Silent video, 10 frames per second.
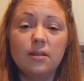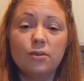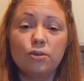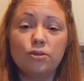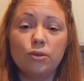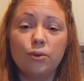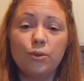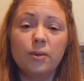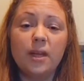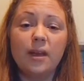the shoulder
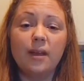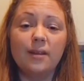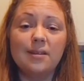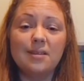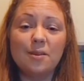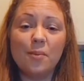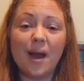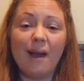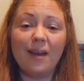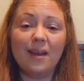blades, the
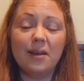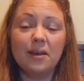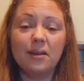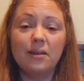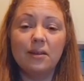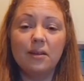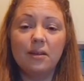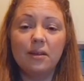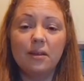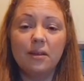back,
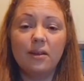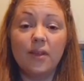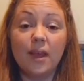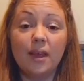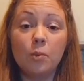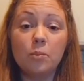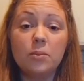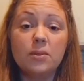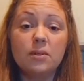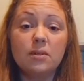the
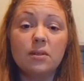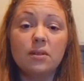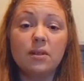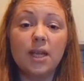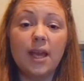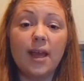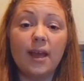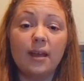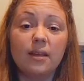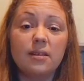hips, the
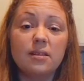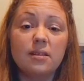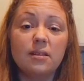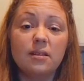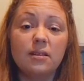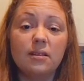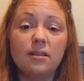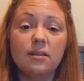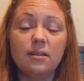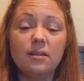legs,
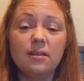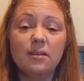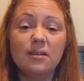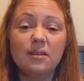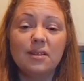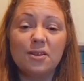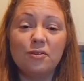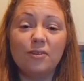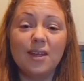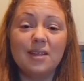the
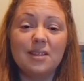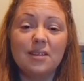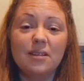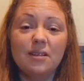feet,